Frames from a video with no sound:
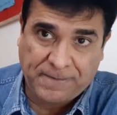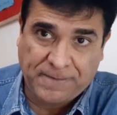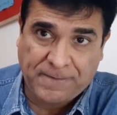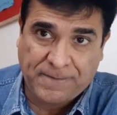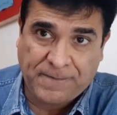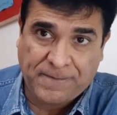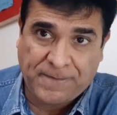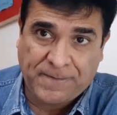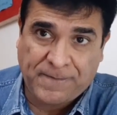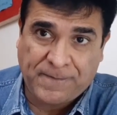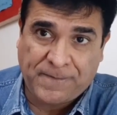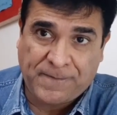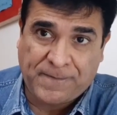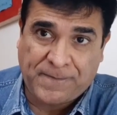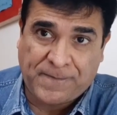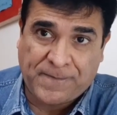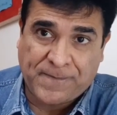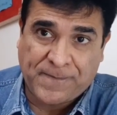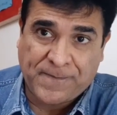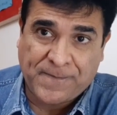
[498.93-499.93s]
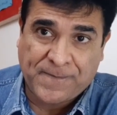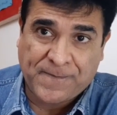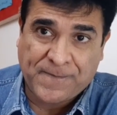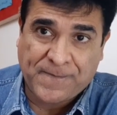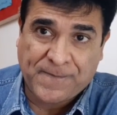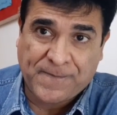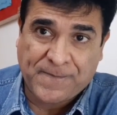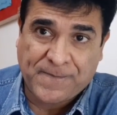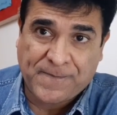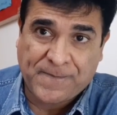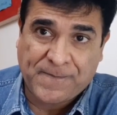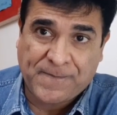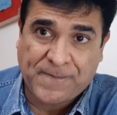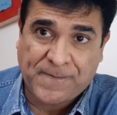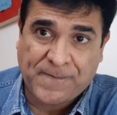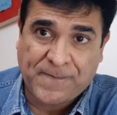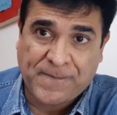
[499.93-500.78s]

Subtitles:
[no speech]